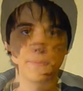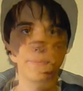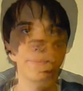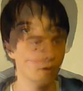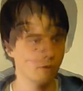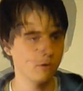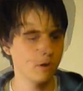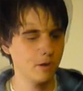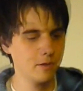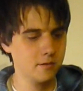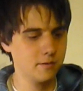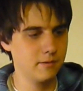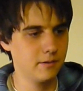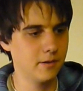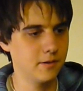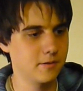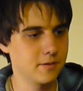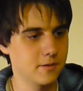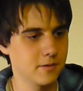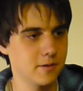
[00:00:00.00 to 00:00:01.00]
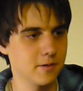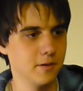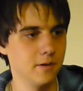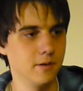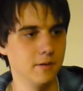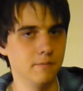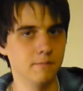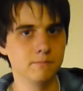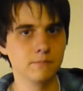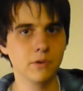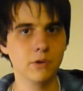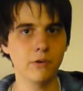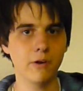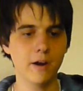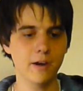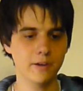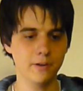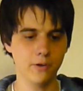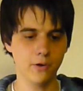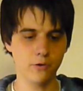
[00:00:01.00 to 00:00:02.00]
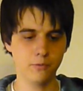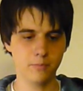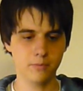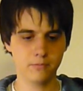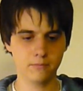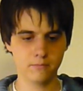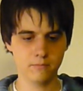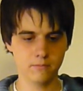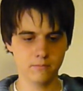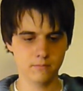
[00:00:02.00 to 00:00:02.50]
Right, let's crack it open.